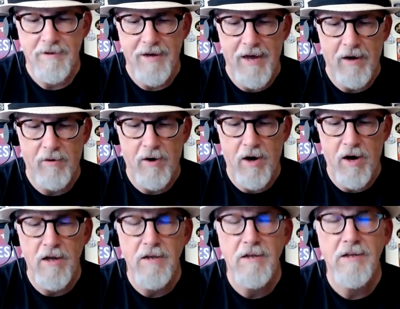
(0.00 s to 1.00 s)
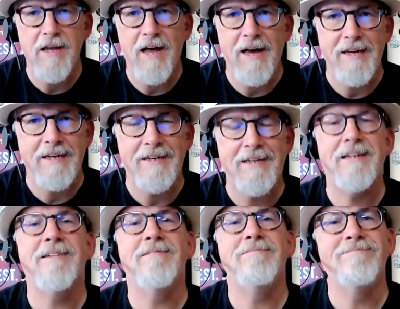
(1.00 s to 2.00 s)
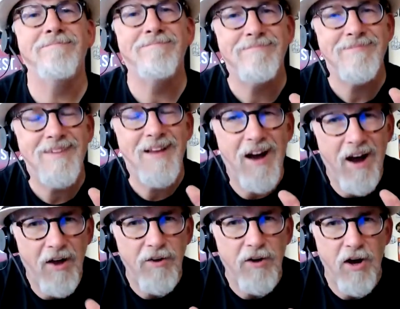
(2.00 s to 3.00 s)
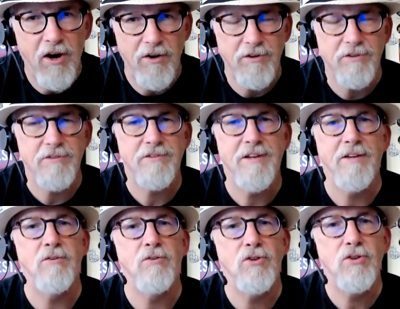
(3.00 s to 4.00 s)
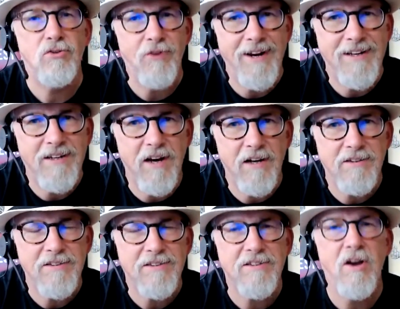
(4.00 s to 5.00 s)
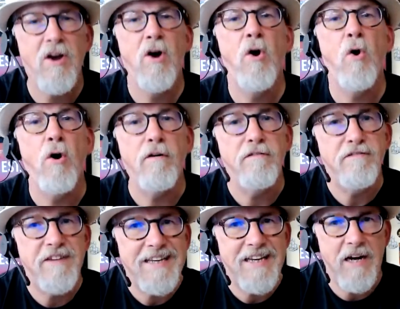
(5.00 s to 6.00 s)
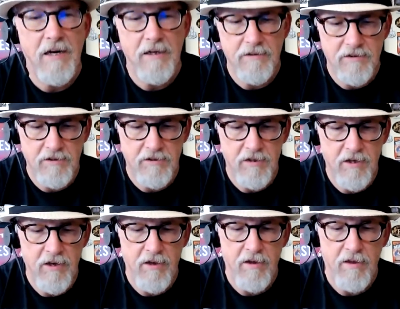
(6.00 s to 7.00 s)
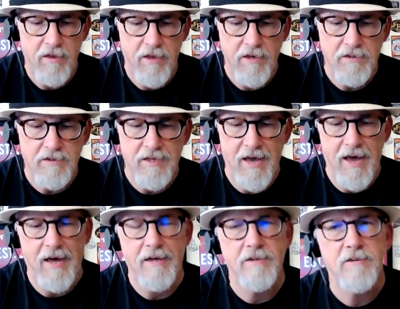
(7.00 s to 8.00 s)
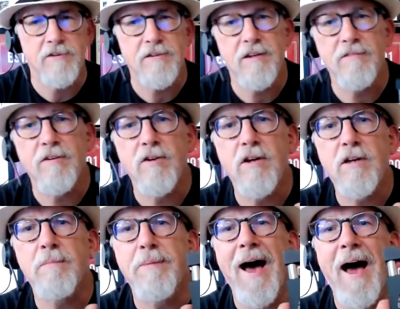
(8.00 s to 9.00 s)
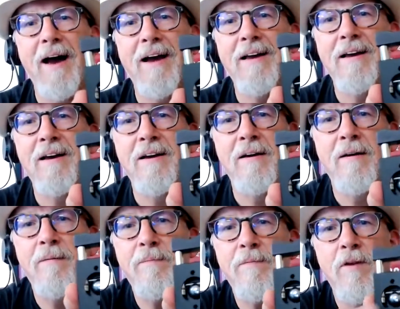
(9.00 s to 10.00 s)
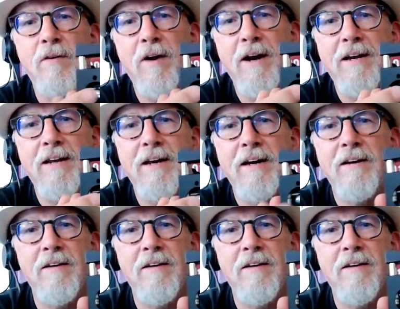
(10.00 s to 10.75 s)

Now, unlike other cutters that do straight cuts or V cuts, this has, if you look at the back right here,